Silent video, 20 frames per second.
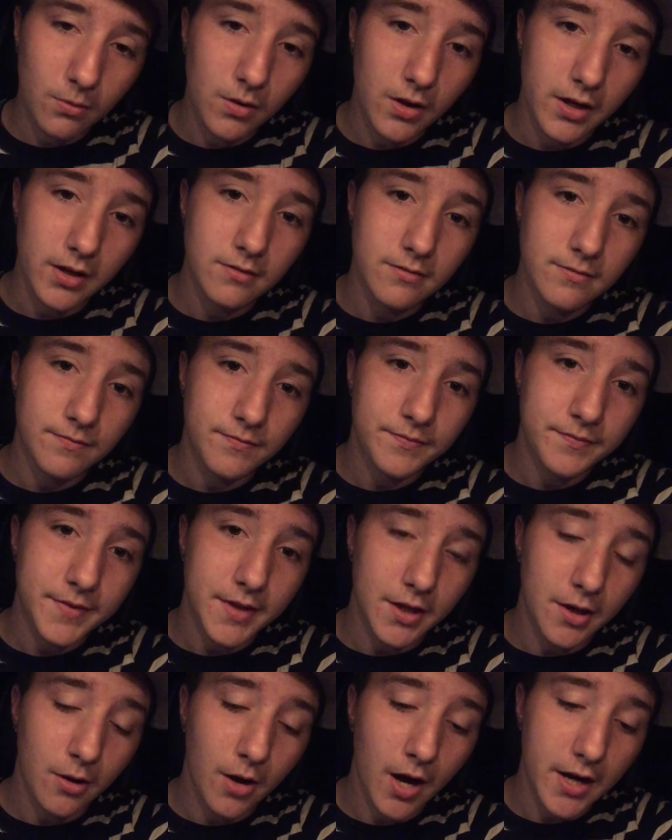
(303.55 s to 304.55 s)
what.
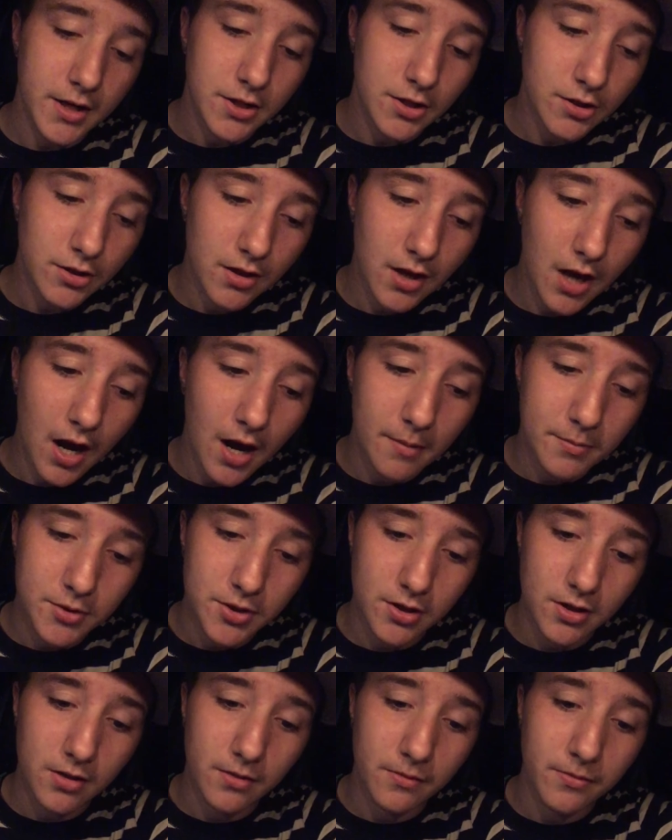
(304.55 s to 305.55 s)
You know, I took the
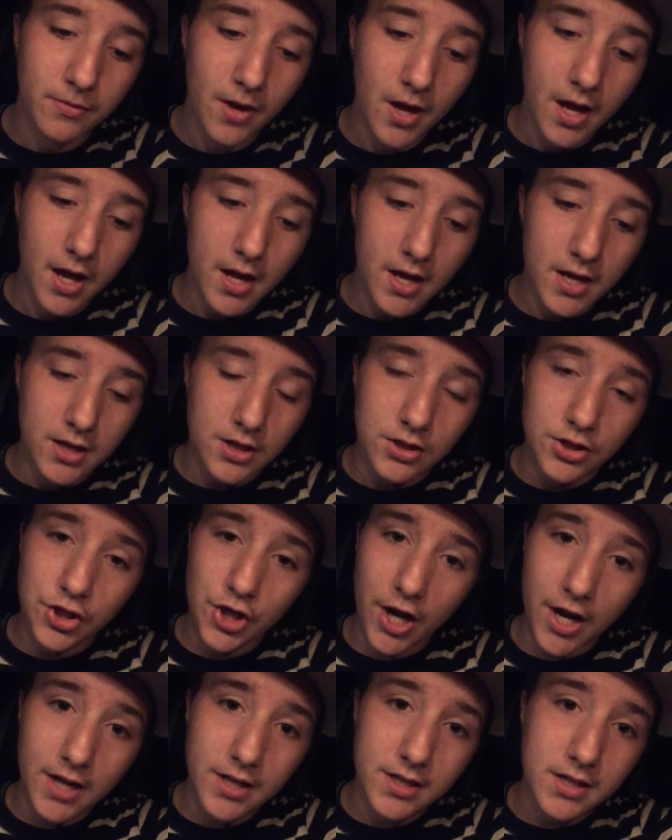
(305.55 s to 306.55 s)
option of
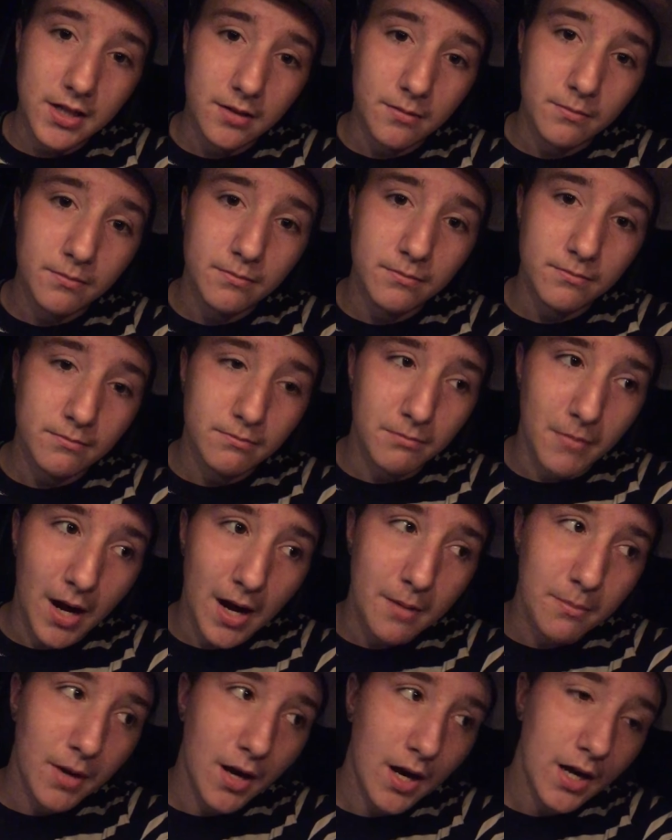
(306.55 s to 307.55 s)
chancing
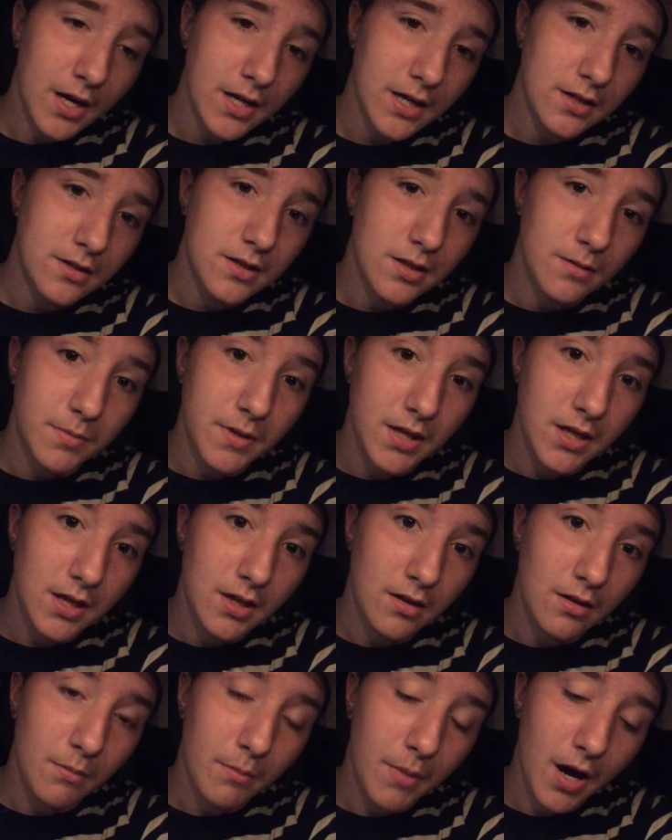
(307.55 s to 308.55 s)
my body to be
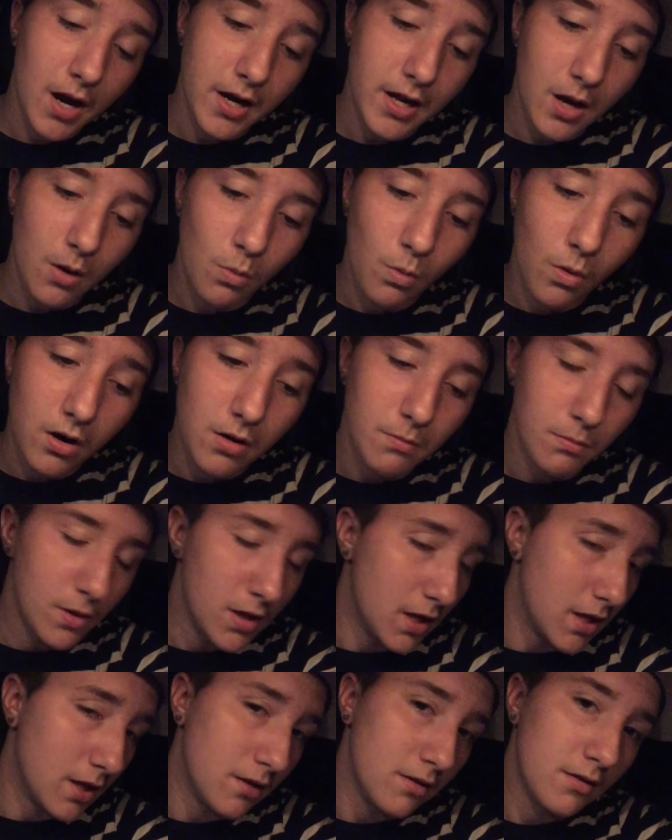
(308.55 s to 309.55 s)
in the body I want to
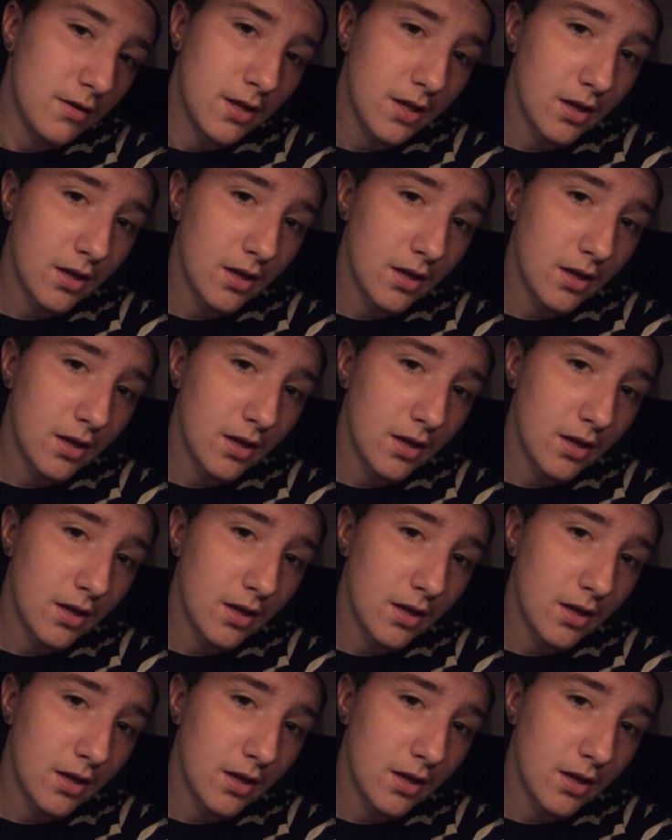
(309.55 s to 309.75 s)
be in.